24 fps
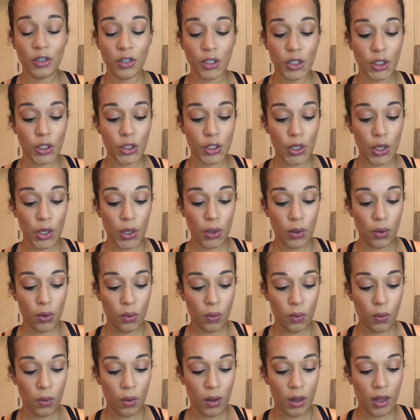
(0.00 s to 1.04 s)

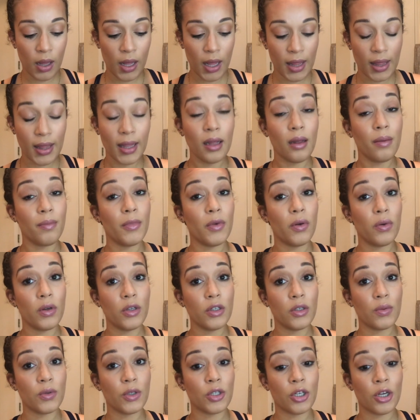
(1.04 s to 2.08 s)
so I think I'm
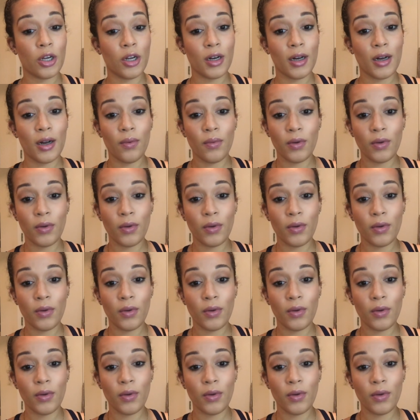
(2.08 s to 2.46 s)
going to return it.